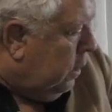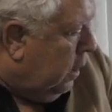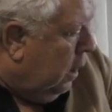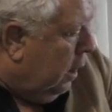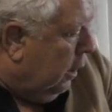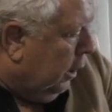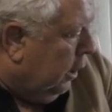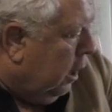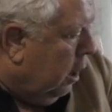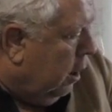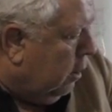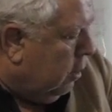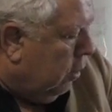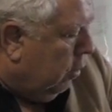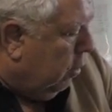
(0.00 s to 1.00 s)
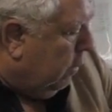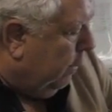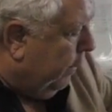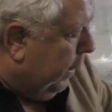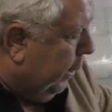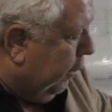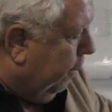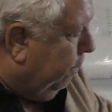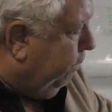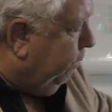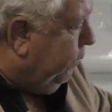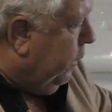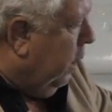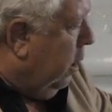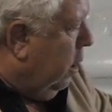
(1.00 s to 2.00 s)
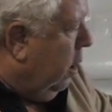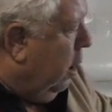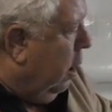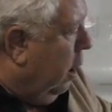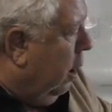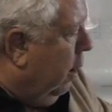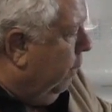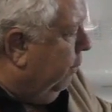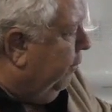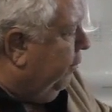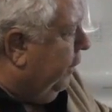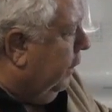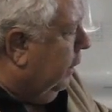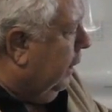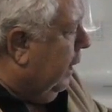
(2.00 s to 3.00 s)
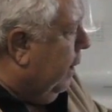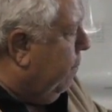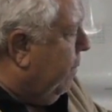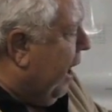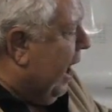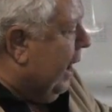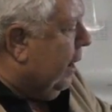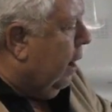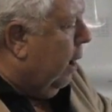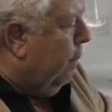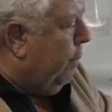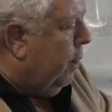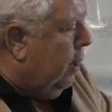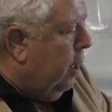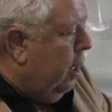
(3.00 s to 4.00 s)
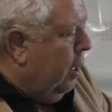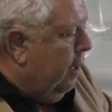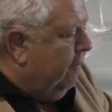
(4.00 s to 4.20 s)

uh, gunk on there, um, sealing it back up,